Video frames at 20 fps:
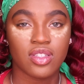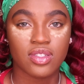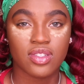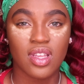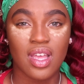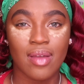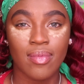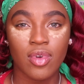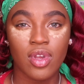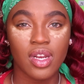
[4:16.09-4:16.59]

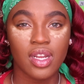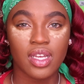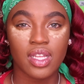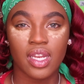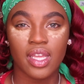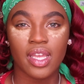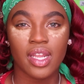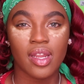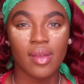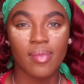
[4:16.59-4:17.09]
So I'm gonna
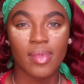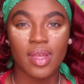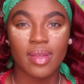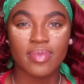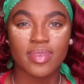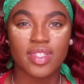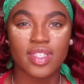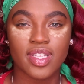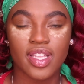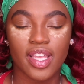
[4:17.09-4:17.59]
clean them
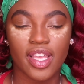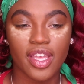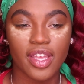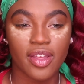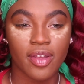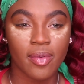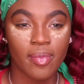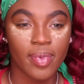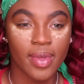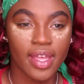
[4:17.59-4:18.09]
up
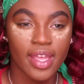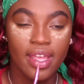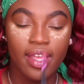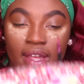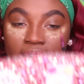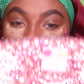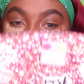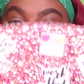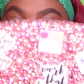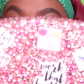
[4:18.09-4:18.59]
still, but
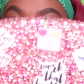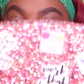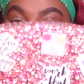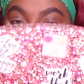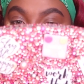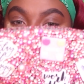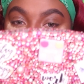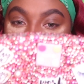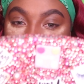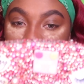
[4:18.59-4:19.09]

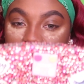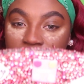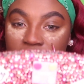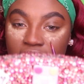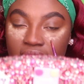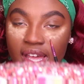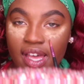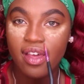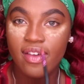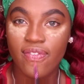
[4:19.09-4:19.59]
not
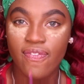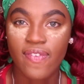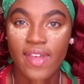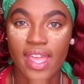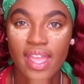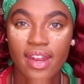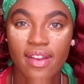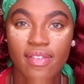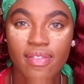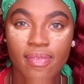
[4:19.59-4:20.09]
really a
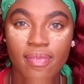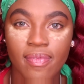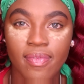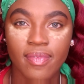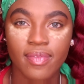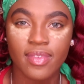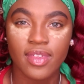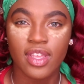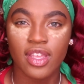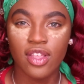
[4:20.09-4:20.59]
fan of,
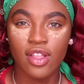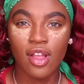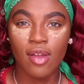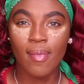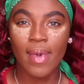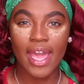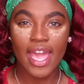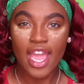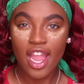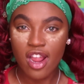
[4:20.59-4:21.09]
you know,
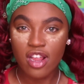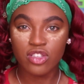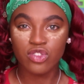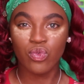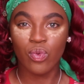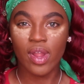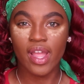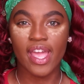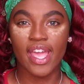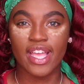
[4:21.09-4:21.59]
my hair is
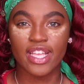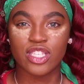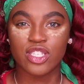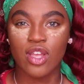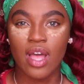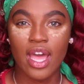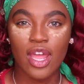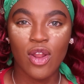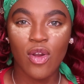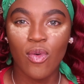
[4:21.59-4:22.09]
red,
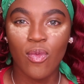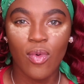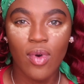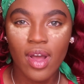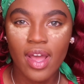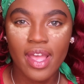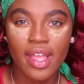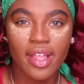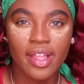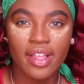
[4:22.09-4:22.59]
so I don't
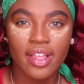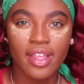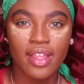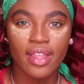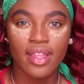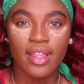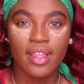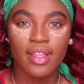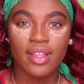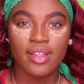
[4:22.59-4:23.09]
want
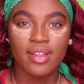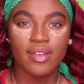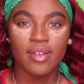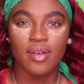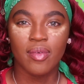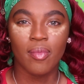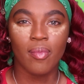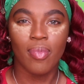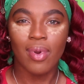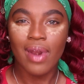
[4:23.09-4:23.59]

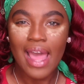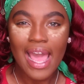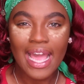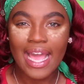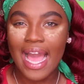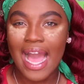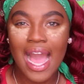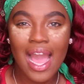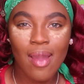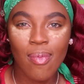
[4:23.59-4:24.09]

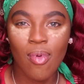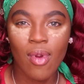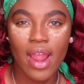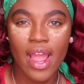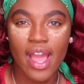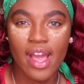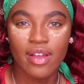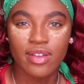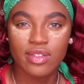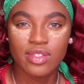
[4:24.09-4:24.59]
black
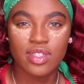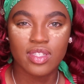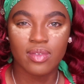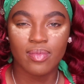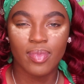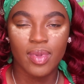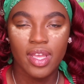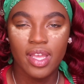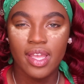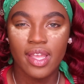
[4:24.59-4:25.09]
eyebrows,
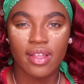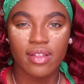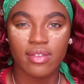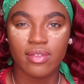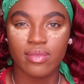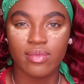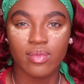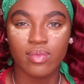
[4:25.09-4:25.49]
but